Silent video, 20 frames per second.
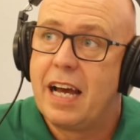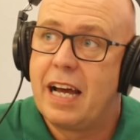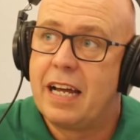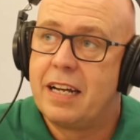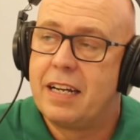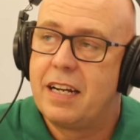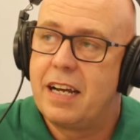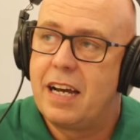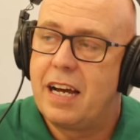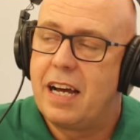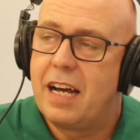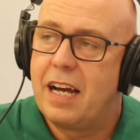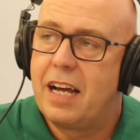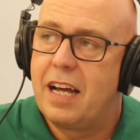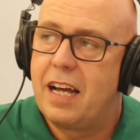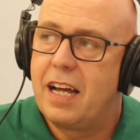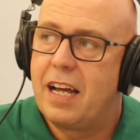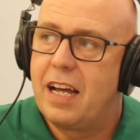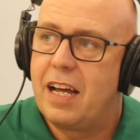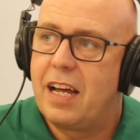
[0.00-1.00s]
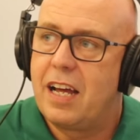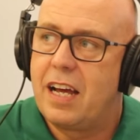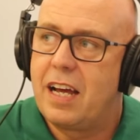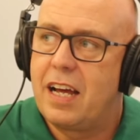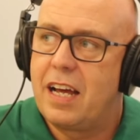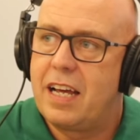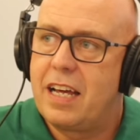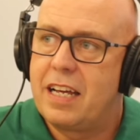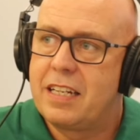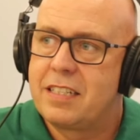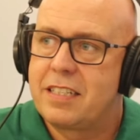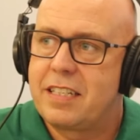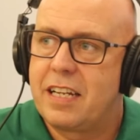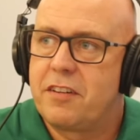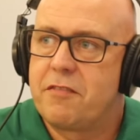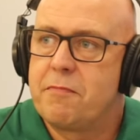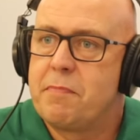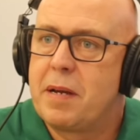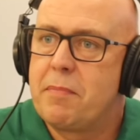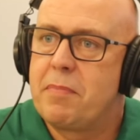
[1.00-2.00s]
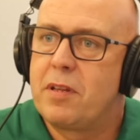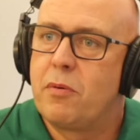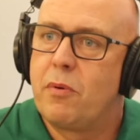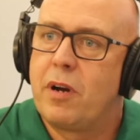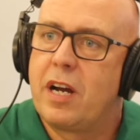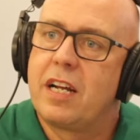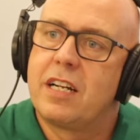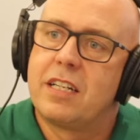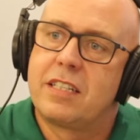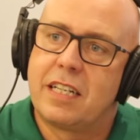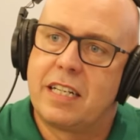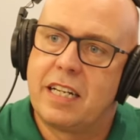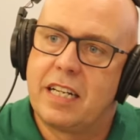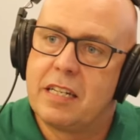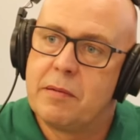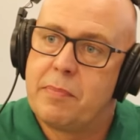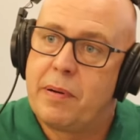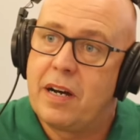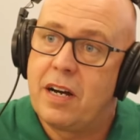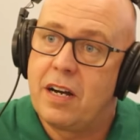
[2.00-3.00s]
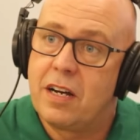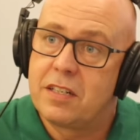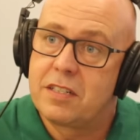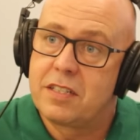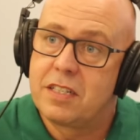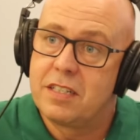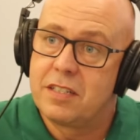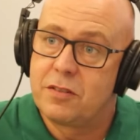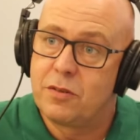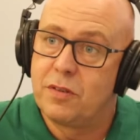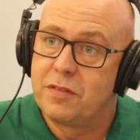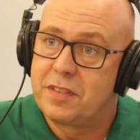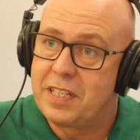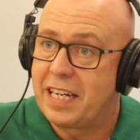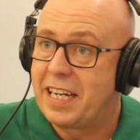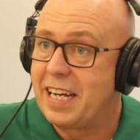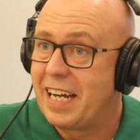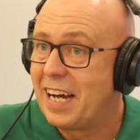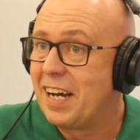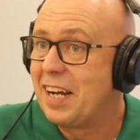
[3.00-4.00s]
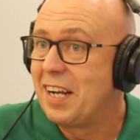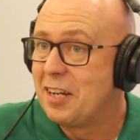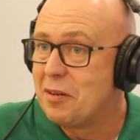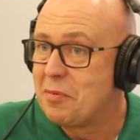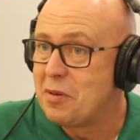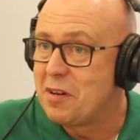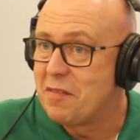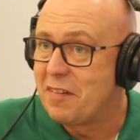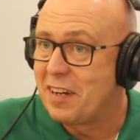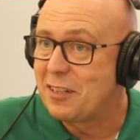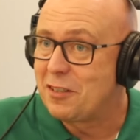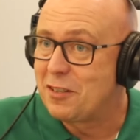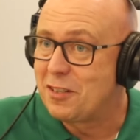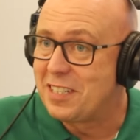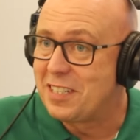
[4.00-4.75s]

And instead of maybe the way I'd have done it in the past and sort of taking out a little bit of extra